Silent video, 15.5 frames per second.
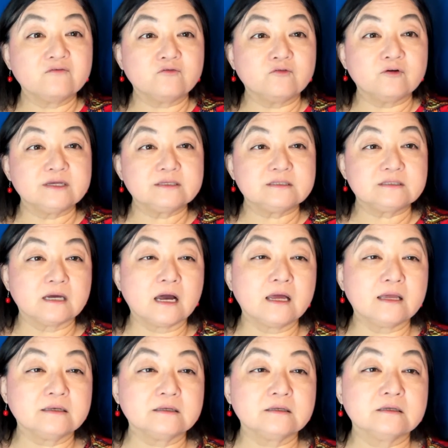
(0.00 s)
we
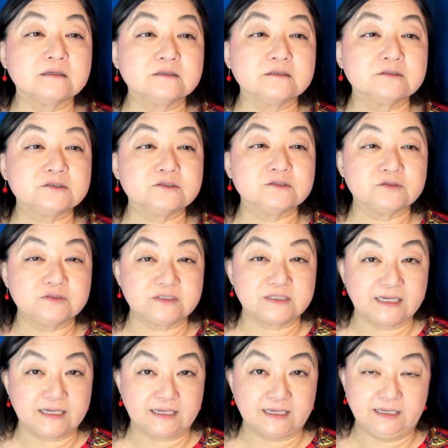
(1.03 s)
done
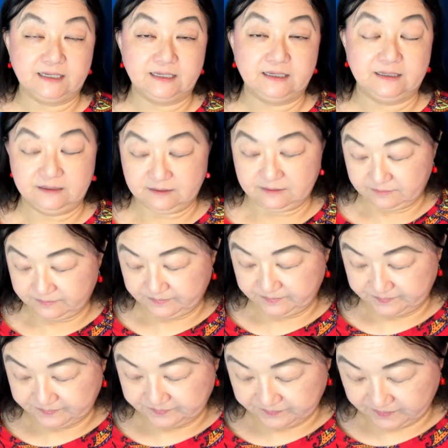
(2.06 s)
today?
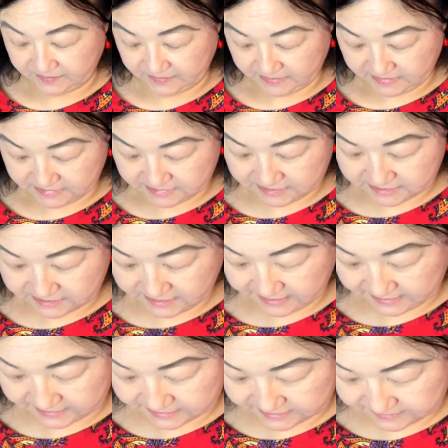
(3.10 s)
This is
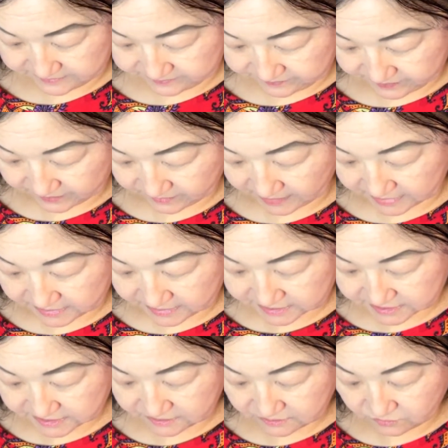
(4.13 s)
nice. By
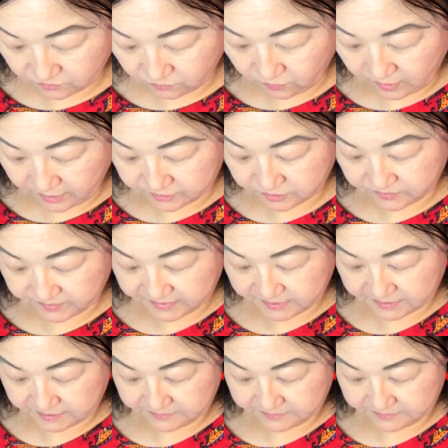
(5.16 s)
Nixon Waterman.